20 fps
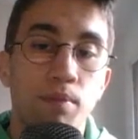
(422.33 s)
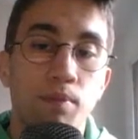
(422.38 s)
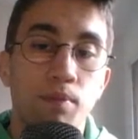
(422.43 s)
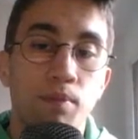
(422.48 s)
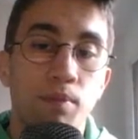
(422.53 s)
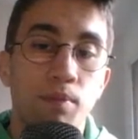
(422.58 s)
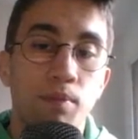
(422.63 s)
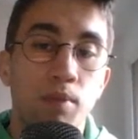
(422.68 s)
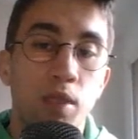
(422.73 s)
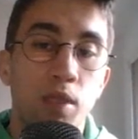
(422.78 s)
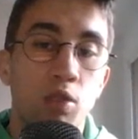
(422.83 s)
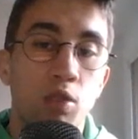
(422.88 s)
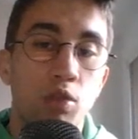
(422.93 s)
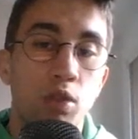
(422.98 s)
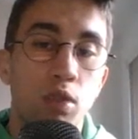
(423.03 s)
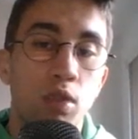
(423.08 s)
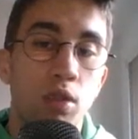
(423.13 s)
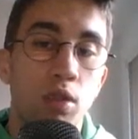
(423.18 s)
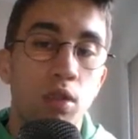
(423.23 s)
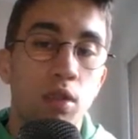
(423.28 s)

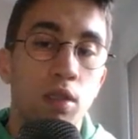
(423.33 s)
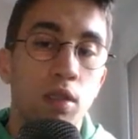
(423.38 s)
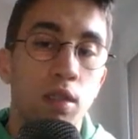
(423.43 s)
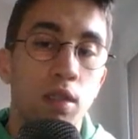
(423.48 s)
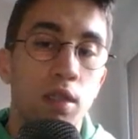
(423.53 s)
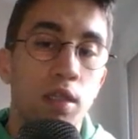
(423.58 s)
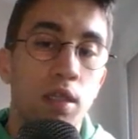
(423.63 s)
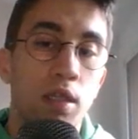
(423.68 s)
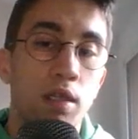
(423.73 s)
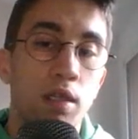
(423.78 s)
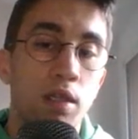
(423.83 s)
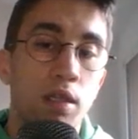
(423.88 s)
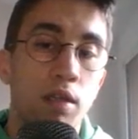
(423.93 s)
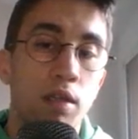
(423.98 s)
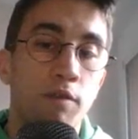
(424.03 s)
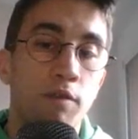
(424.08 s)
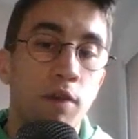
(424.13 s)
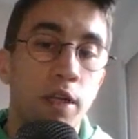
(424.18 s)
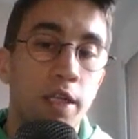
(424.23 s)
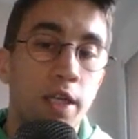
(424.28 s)
because here
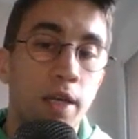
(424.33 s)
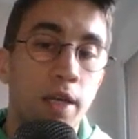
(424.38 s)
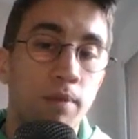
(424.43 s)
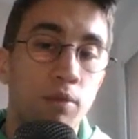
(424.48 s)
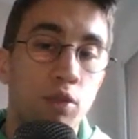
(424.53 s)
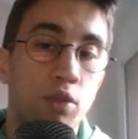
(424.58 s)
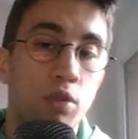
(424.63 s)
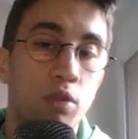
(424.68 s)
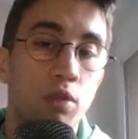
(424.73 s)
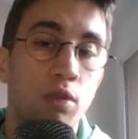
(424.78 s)
if I capture,